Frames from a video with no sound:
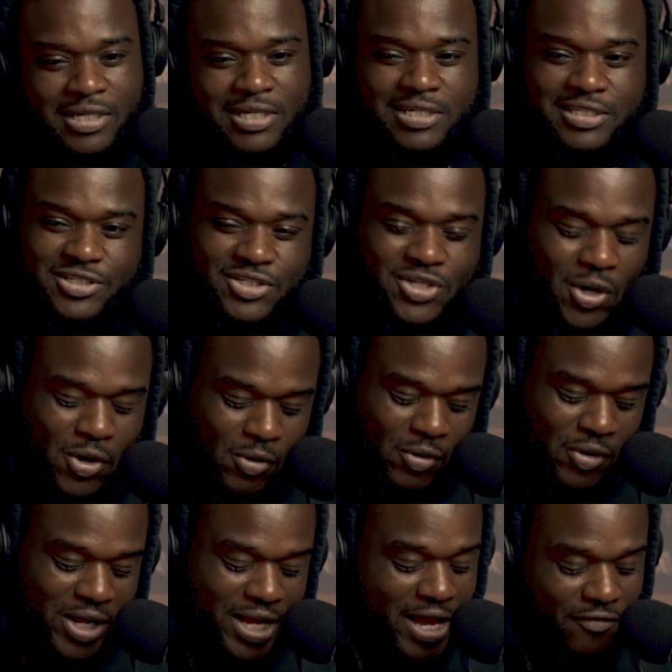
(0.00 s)
So
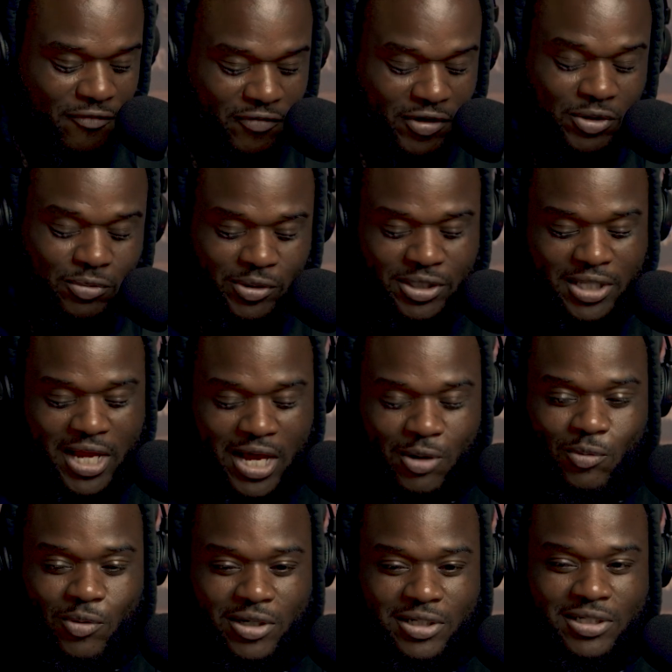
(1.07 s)
have fun with that
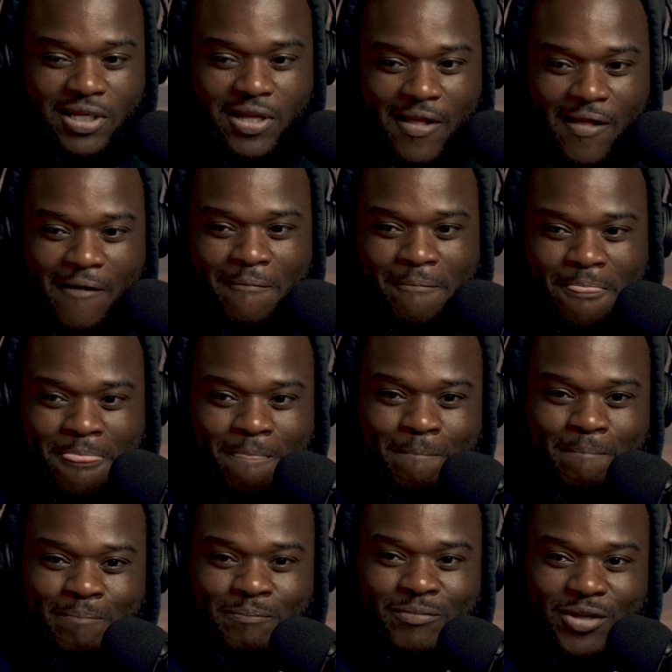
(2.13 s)
one.
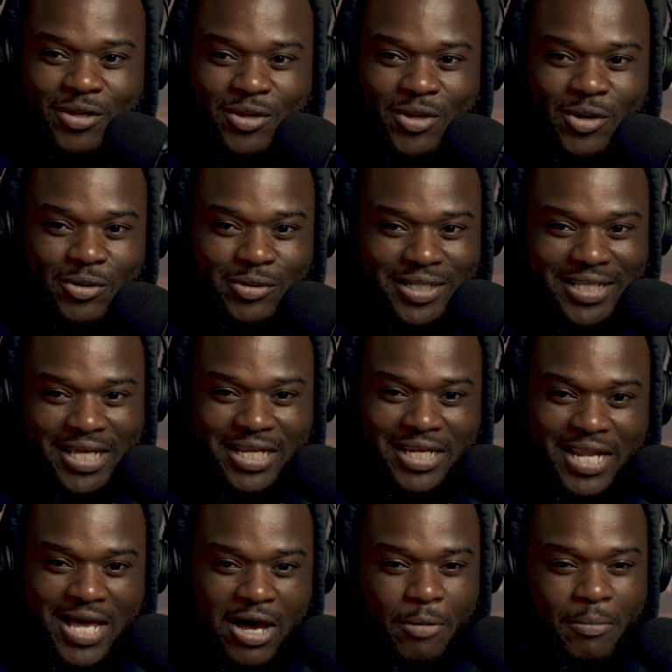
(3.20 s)
And then
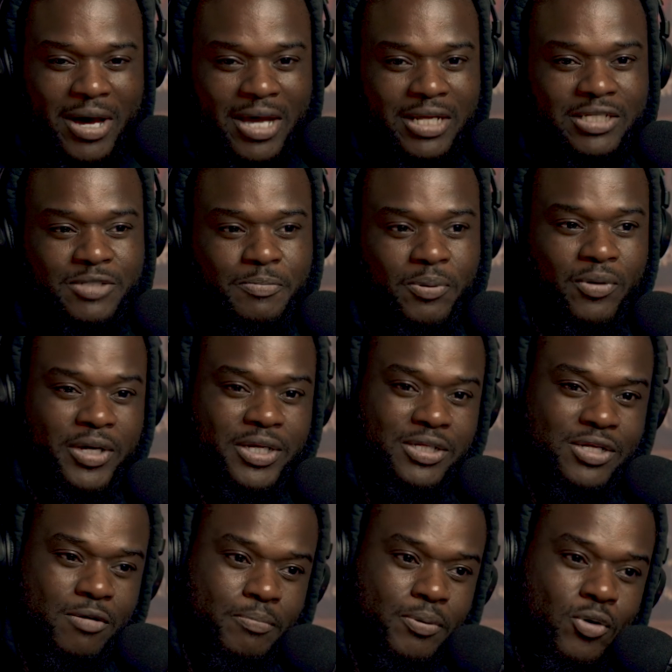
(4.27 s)
now by this point
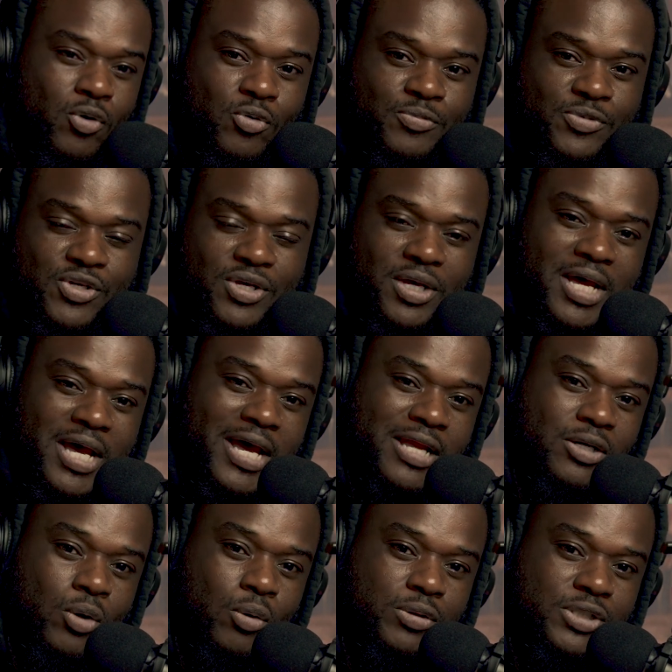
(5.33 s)
you're pooped, you had
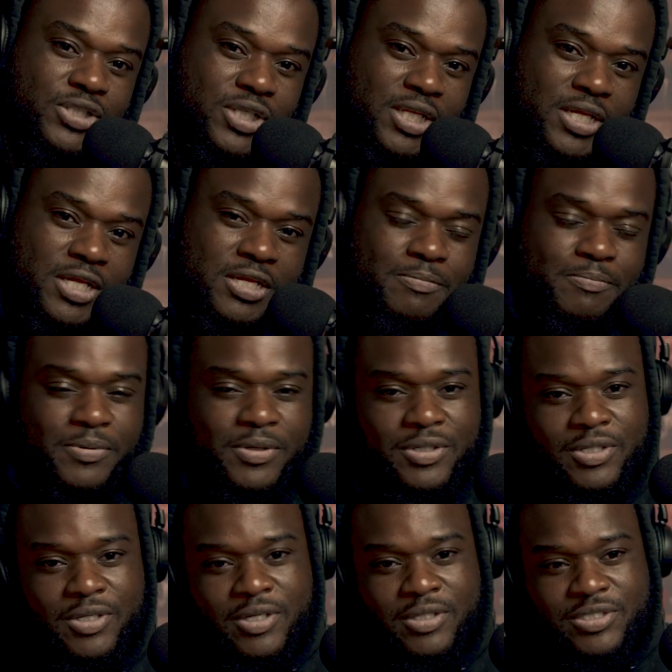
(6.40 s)
no sleep,
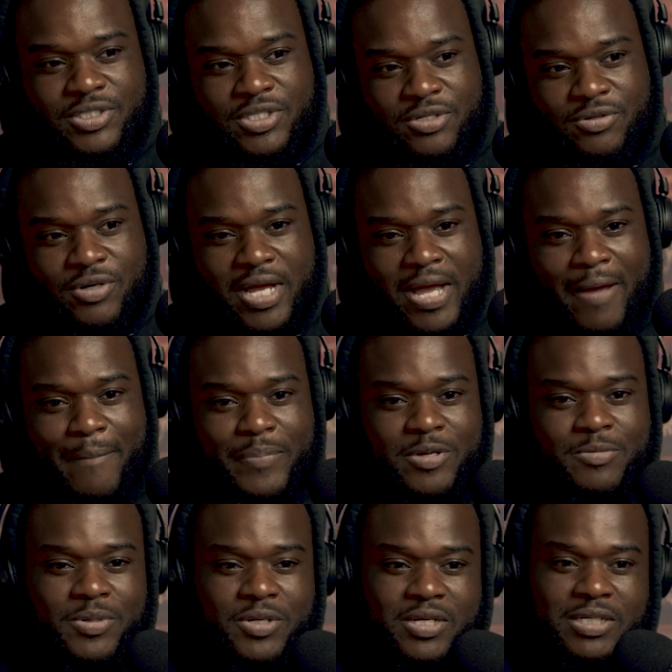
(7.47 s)
you're still happy
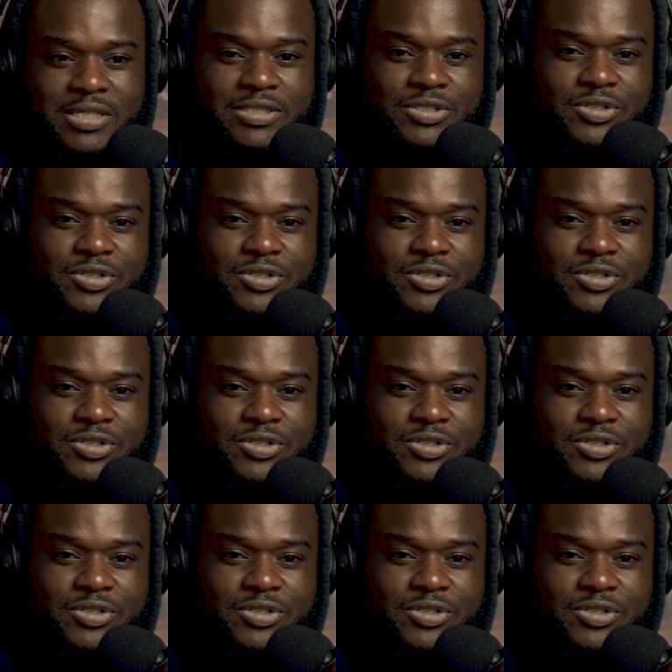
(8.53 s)
because